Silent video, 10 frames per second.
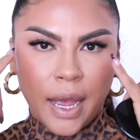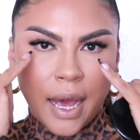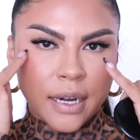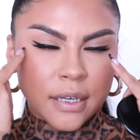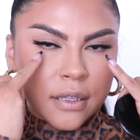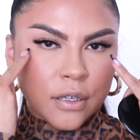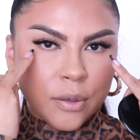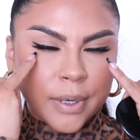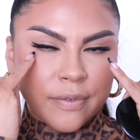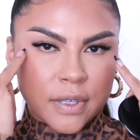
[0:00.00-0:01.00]
I added a little
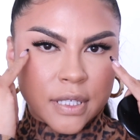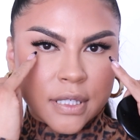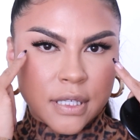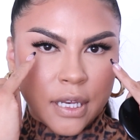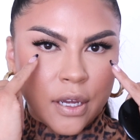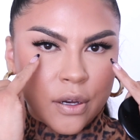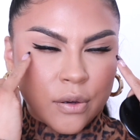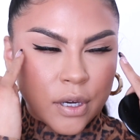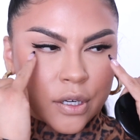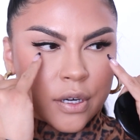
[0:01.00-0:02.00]
bit of the
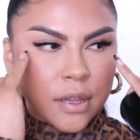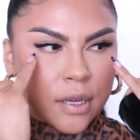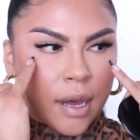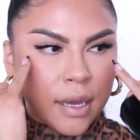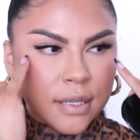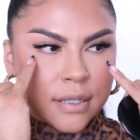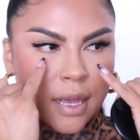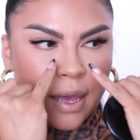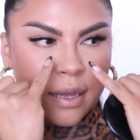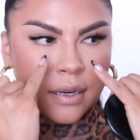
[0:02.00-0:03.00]
Casino underneath the eyes
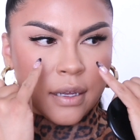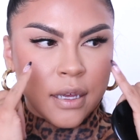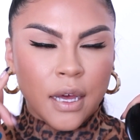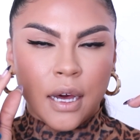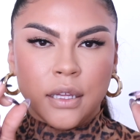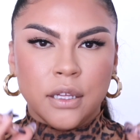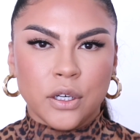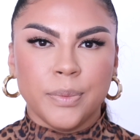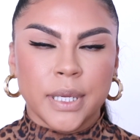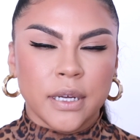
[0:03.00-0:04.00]
and a
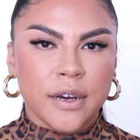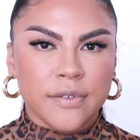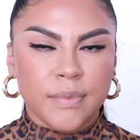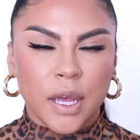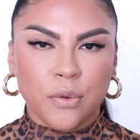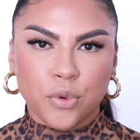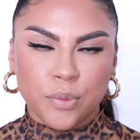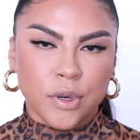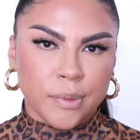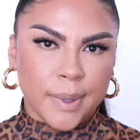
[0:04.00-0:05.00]
little bit of my Rue
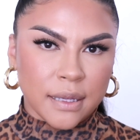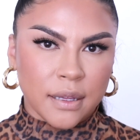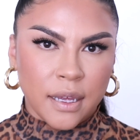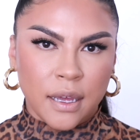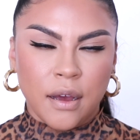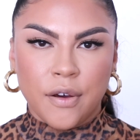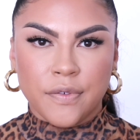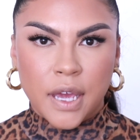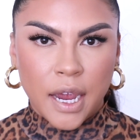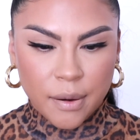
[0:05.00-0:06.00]
Bonaparte
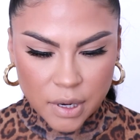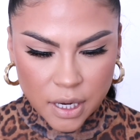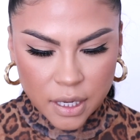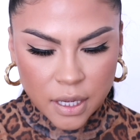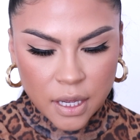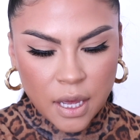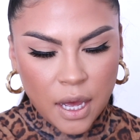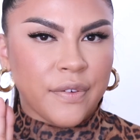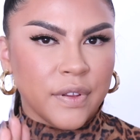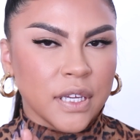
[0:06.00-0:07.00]
off camera.
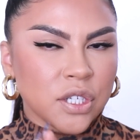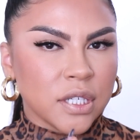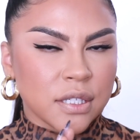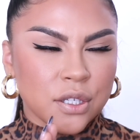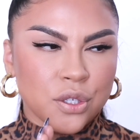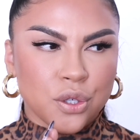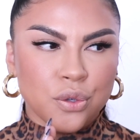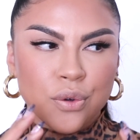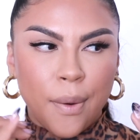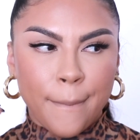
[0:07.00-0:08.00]
I feel like she doesn't
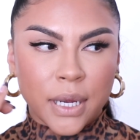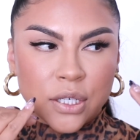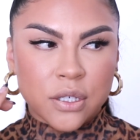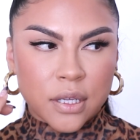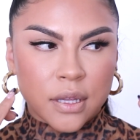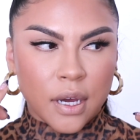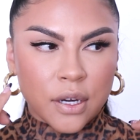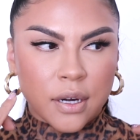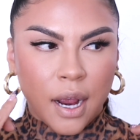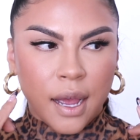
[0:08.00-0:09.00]
do much to the
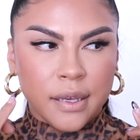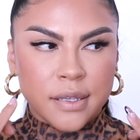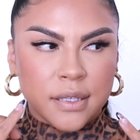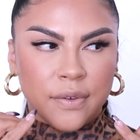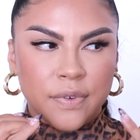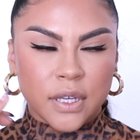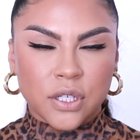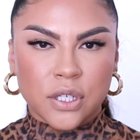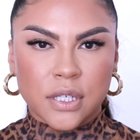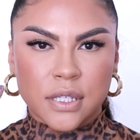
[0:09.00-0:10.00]
under eyes. I feel like
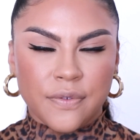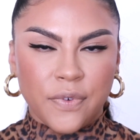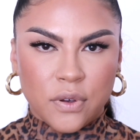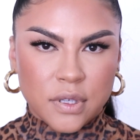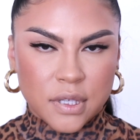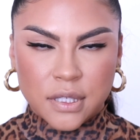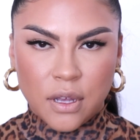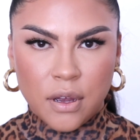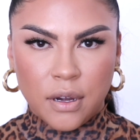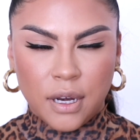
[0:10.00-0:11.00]
she just focuses
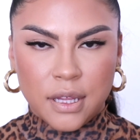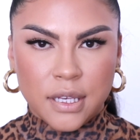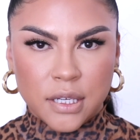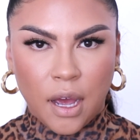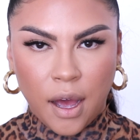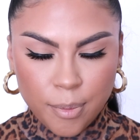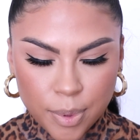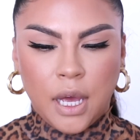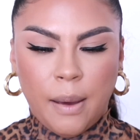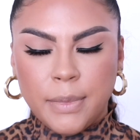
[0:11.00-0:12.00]
on the
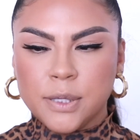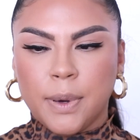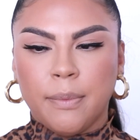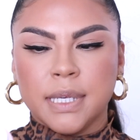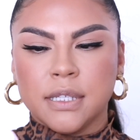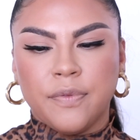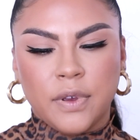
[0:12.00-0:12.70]
top. I'm gonna spray myself